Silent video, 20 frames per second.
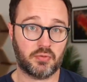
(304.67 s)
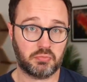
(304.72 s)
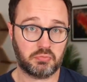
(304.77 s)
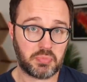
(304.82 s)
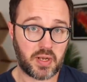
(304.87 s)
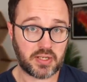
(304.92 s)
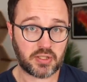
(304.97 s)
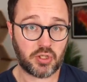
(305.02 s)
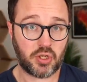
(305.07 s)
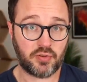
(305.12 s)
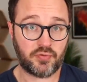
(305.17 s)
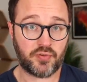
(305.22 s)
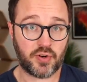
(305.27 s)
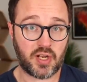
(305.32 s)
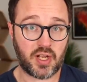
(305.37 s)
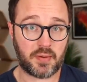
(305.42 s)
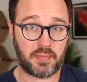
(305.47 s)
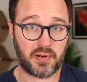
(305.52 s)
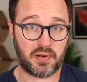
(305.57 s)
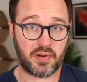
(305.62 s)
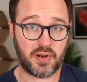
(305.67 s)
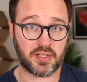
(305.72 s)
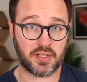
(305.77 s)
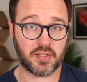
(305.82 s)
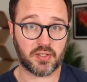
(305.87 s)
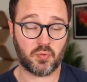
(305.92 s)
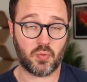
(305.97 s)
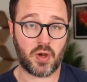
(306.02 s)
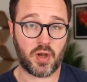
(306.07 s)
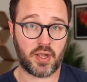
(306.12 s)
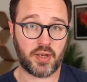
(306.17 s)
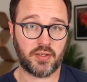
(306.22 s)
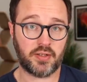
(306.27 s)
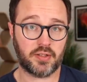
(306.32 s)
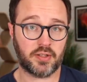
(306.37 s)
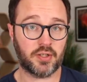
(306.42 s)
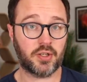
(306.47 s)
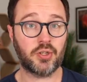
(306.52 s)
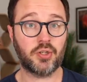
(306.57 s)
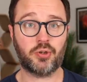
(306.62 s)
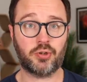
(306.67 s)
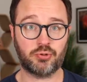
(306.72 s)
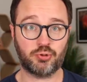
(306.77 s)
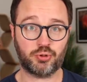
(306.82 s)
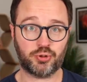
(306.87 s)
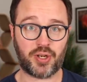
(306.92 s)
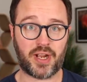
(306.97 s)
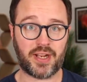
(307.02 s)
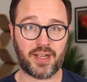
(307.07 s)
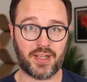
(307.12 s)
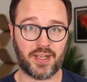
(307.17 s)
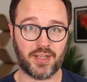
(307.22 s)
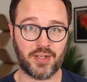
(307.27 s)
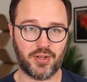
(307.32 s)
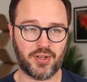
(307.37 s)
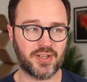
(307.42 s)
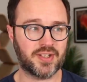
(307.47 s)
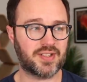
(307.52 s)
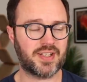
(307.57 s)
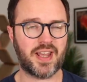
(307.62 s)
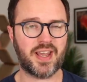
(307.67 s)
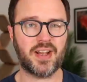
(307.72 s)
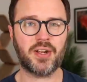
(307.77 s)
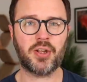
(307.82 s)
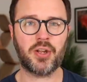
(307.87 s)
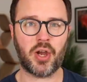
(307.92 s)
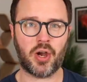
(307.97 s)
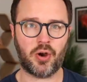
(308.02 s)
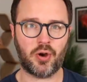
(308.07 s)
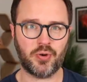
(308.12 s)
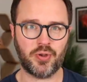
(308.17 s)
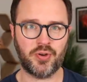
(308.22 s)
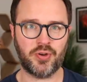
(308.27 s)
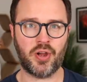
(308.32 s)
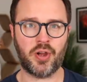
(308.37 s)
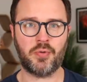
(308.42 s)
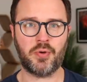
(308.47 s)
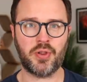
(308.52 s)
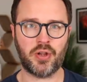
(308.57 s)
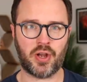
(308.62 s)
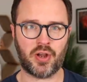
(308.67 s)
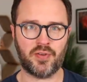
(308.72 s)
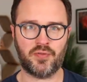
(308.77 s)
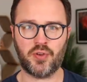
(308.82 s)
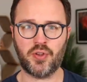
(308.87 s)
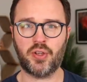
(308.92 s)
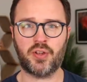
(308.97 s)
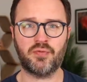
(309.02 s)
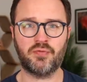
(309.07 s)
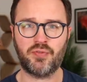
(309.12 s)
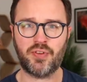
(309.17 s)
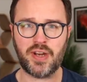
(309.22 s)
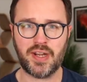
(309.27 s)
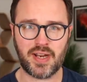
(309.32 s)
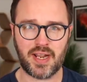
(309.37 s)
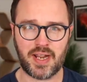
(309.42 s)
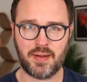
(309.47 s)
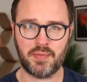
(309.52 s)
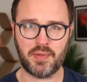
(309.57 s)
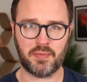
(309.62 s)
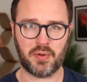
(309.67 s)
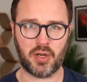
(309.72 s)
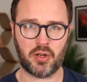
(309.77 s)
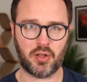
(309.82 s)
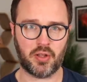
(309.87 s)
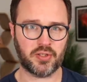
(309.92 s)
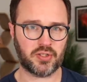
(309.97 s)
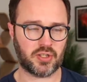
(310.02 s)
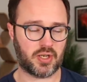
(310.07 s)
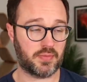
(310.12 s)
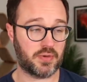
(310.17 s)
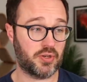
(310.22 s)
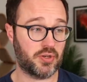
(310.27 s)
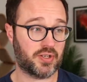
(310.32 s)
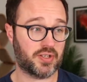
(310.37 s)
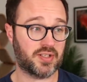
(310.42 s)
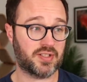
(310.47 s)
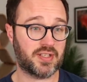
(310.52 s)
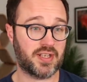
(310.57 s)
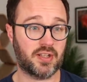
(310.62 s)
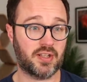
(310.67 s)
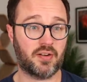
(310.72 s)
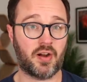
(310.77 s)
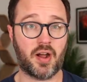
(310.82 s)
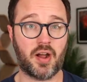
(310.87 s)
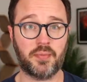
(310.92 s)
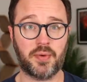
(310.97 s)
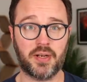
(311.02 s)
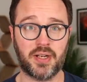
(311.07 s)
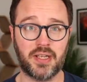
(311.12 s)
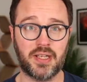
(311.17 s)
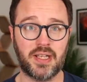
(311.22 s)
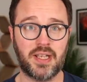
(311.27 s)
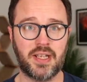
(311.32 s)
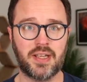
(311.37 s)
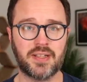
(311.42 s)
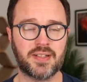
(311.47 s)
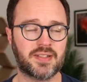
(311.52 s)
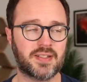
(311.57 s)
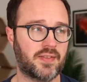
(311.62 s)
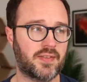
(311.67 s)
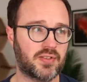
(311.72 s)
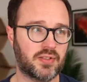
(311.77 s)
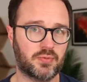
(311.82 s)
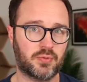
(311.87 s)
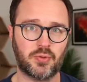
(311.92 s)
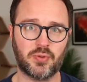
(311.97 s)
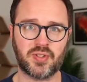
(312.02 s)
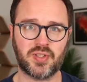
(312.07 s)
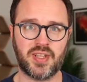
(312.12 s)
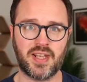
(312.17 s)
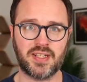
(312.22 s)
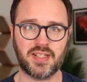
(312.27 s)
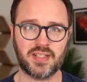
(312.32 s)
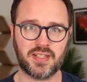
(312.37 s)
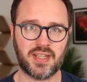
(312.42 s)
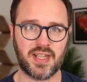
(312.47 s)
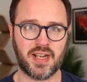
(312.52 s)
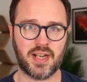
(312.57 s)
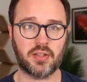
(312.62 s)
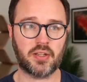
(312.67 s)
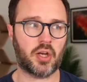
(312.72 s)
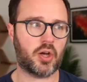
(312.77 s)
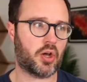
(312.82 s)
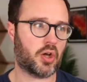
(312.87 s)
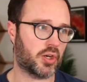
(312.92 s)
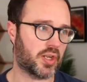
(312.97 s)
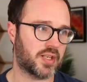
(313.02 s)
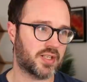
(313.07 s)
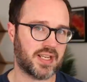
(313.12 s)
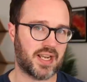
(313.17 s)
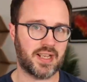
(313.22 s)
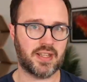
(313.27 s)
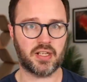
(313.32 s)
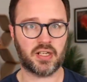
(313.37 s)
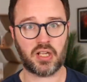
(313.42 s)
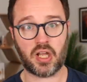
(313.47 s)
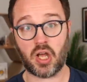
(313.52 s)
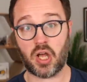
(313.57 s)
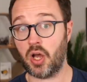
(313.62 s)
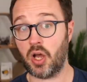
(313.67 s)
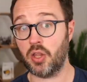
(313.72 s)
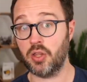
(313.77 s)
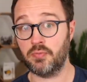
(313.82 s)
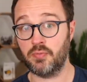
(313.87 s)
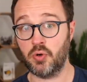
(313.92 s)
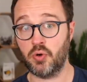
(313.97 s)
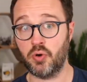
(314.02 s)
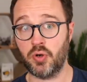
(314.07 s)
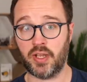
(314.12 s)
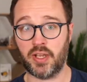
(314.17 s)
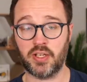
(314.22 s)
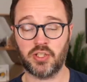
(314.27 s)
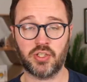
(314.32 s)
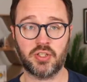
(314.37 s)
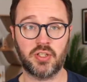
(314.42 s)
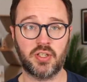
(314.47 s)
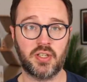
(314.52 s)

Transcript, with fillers: That's good for a couple of reasons. One, you can track it. You can set a goal. You know what you're going for. You can rename them a lot of the time, and you can see that I'm going to save towards this thing: the holiday, the car, the mortgage.